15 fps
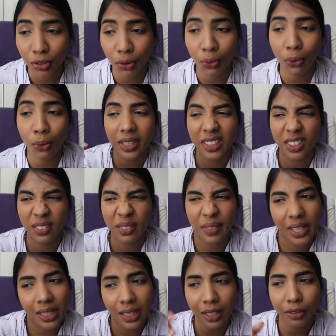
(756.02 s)
So because of the
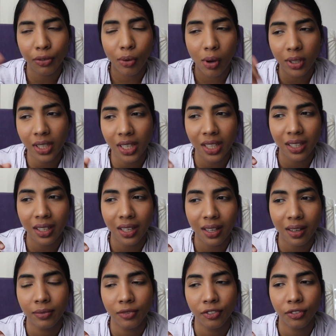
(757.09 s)
vehicle rocking
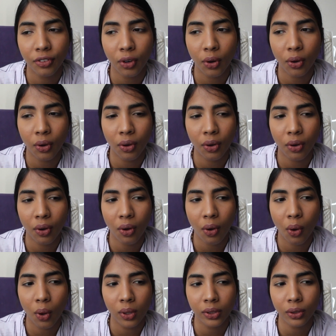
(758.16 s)
for
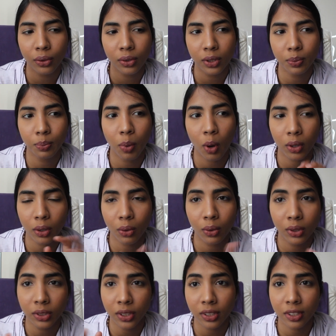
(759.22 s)
all those
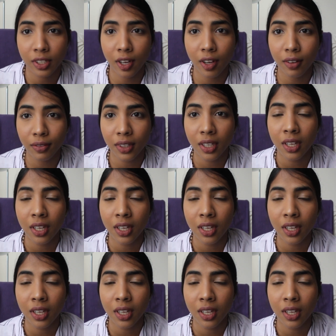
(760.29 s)
potholes and stuff,